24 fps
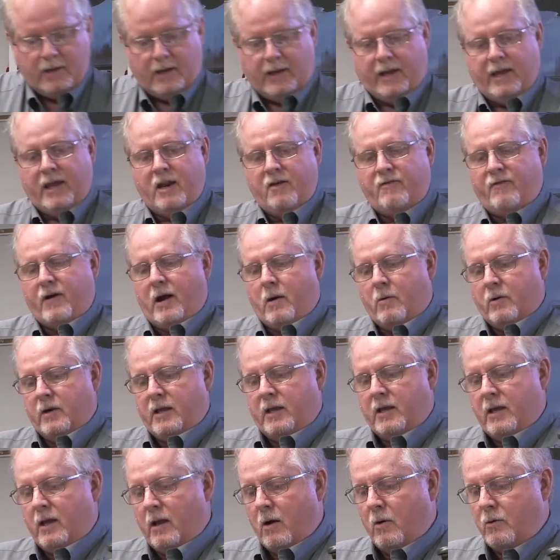and if I were to
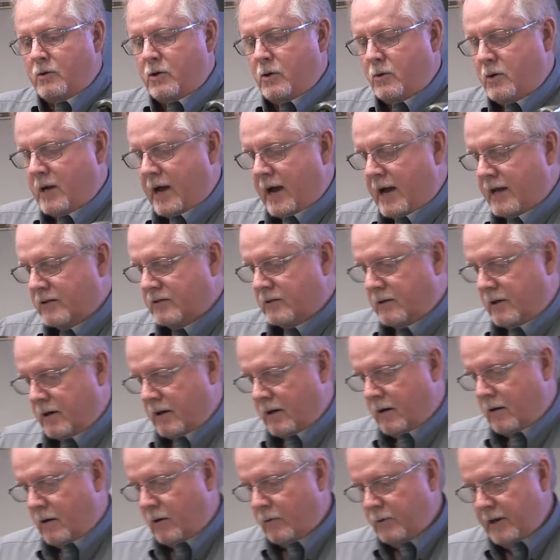gig on you guys
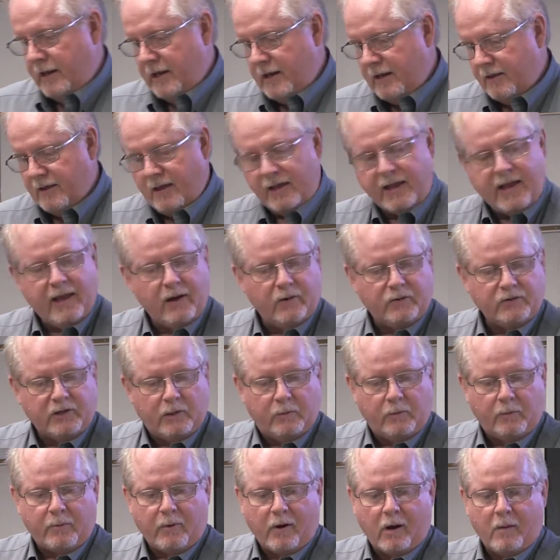on anything else,
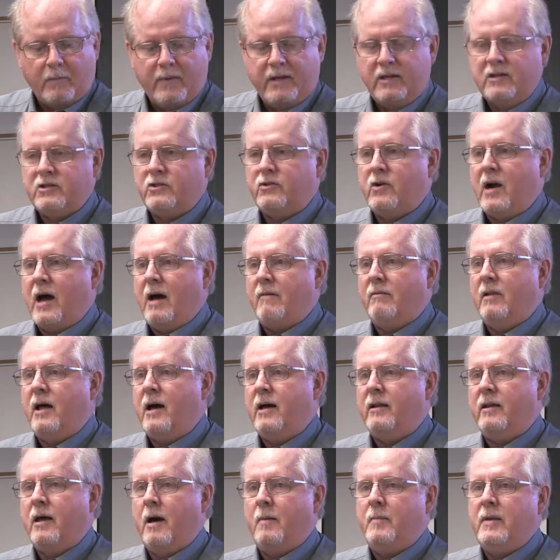it would probably be this drive
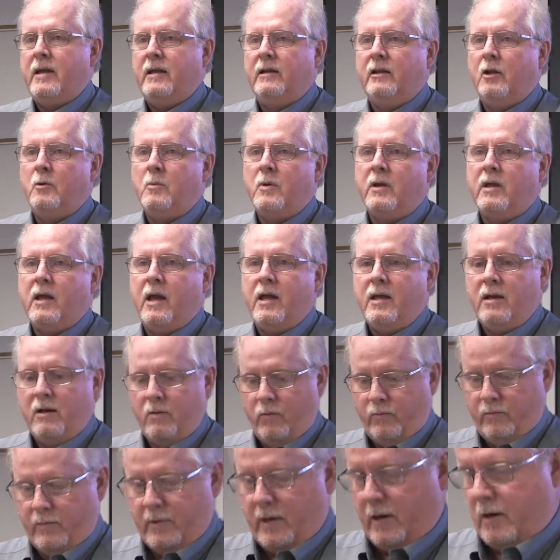line not being lubricated
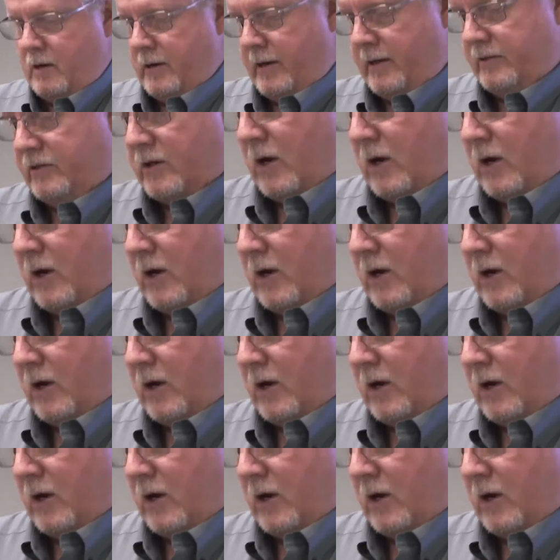as